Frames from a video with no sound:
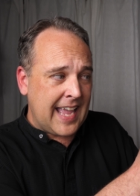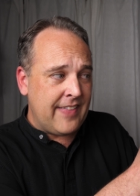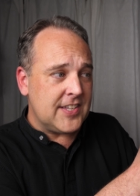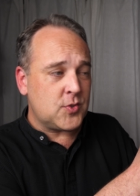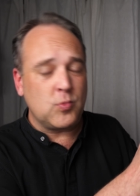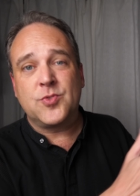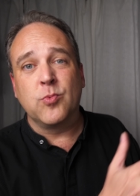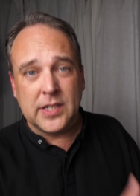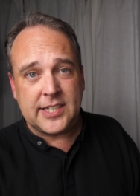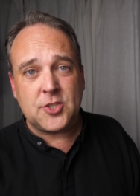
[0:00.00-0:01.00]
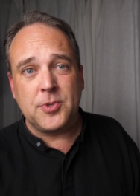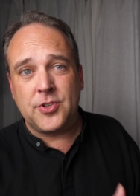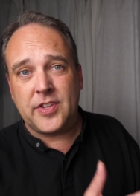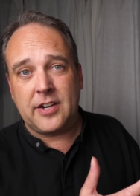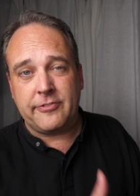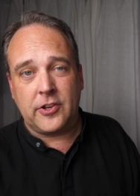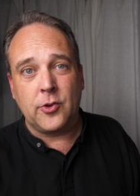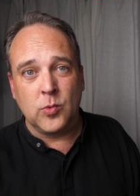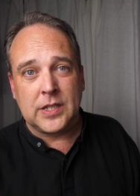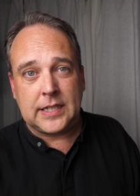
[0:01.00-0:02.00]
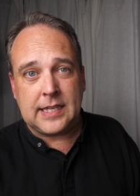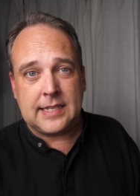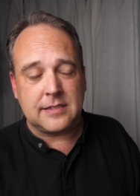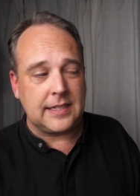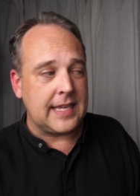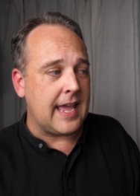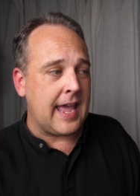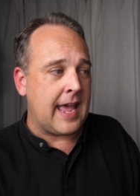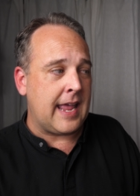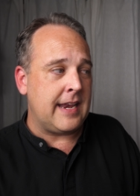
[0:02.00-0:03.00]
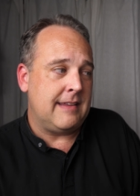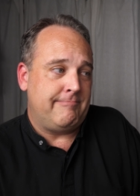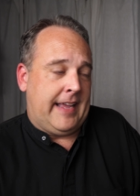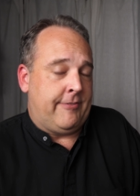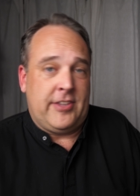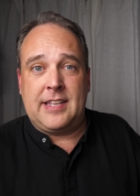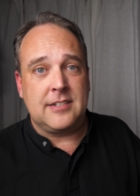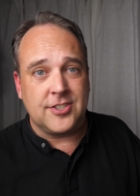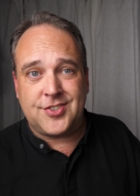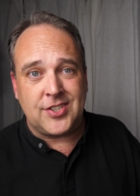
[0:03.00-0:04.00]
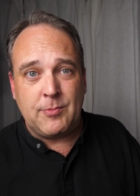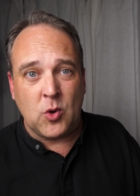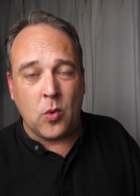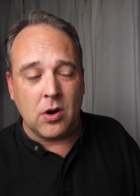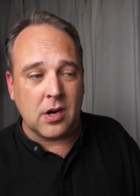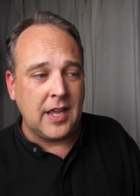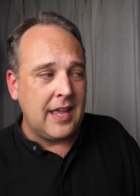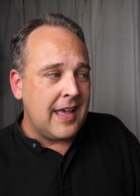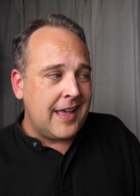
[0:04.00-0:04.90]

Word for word: and this was really smooth and it flowed really easily and everything just seemed to work